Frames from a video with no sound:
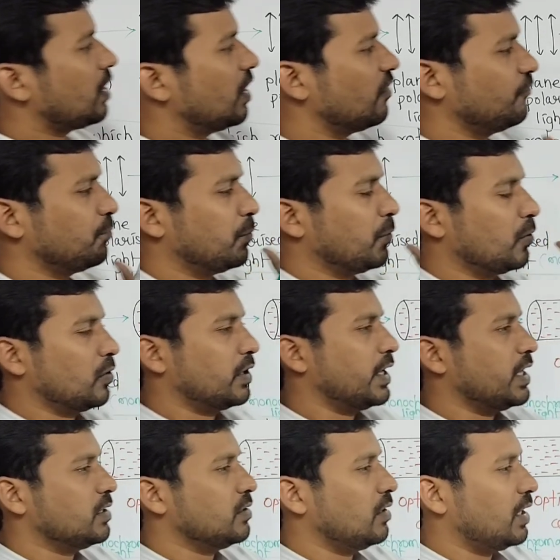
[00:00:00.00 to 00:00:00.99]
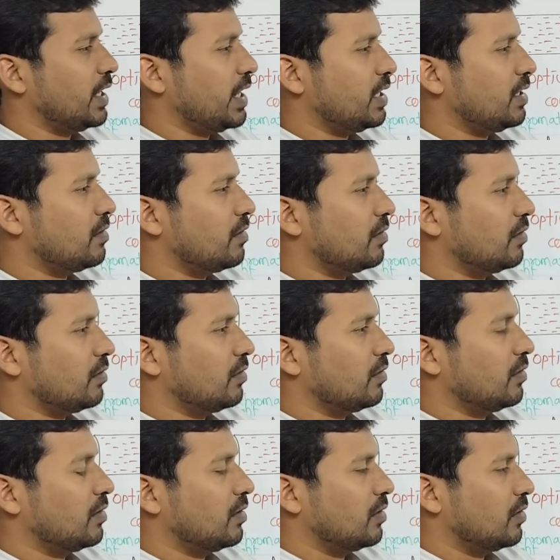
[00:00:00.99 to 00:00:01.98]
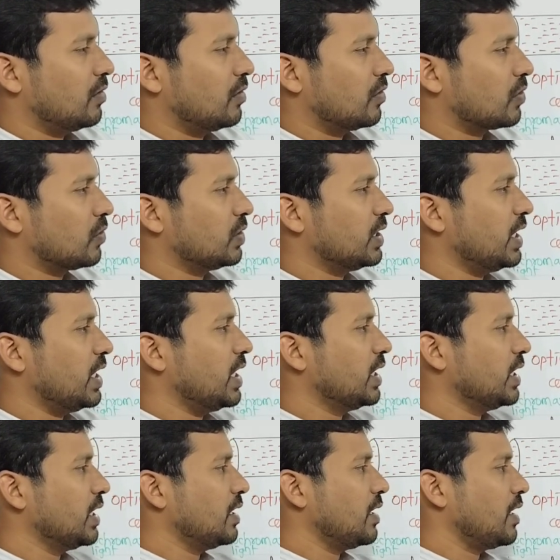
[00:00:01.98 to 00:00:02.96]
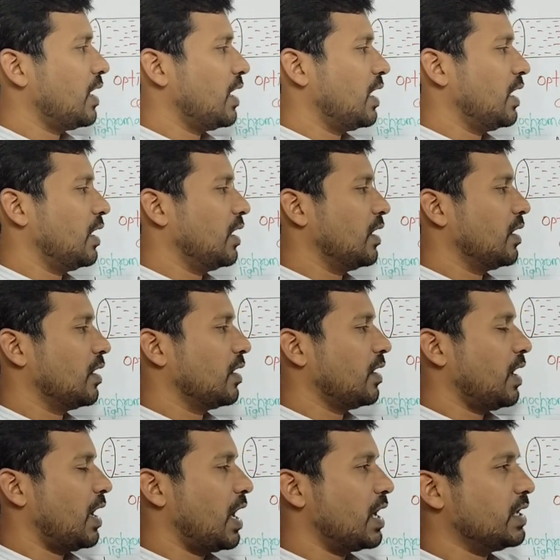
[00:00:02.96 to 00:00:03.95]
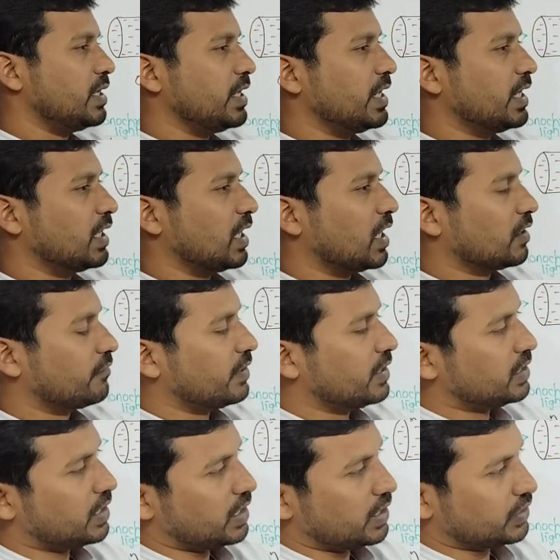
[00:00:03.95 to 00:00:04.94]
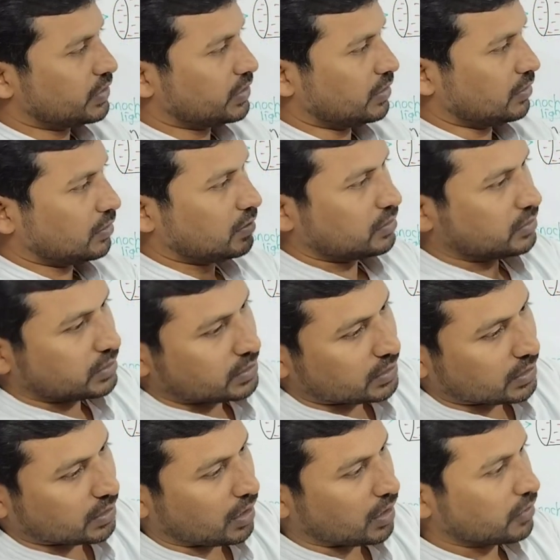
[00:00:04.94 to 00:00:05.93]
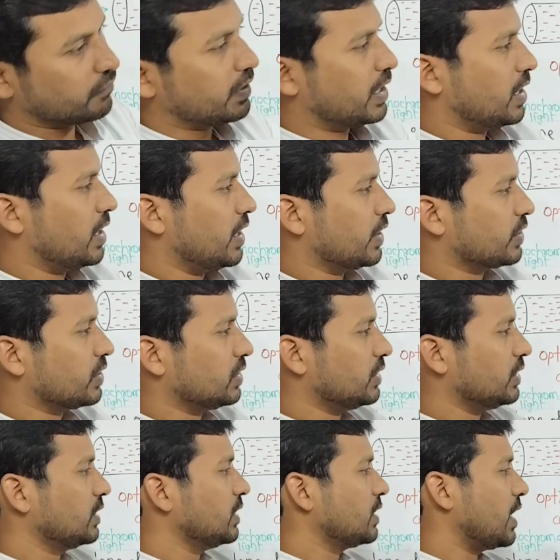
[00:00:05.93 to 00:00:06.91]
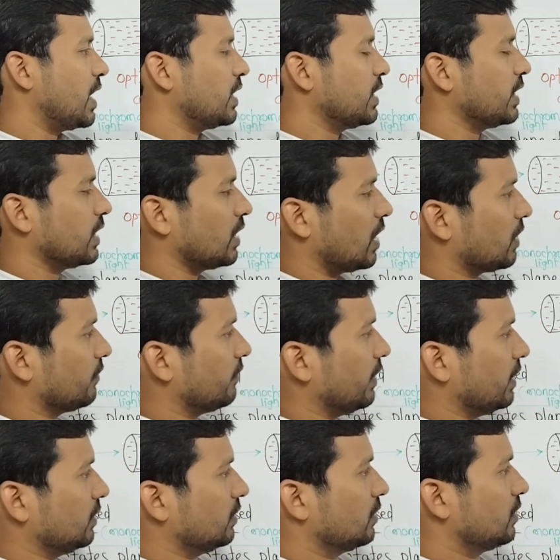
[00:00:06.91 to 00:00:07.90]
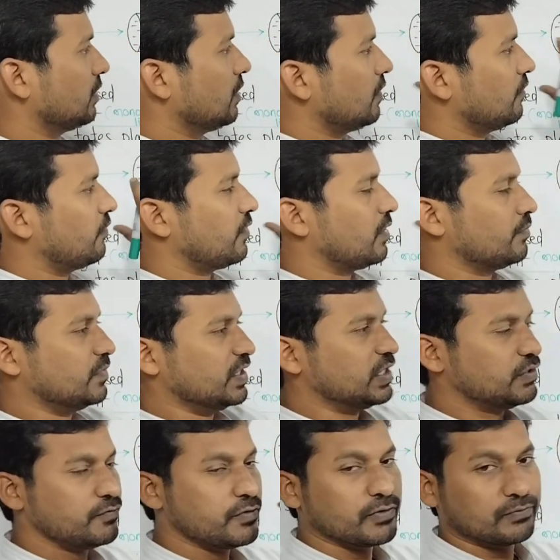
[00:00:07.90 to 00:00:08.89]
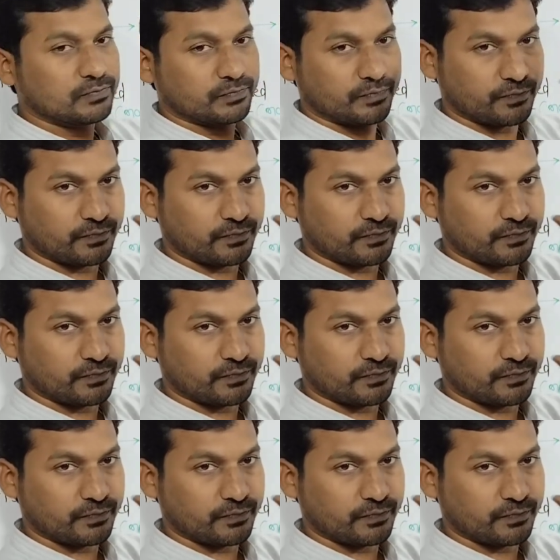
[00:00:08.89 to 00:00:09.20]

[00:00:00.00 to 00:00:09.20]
of polarized light rotate in anti-clockwise direction, this is clockwise direction, this is anti-clockwise. From this view,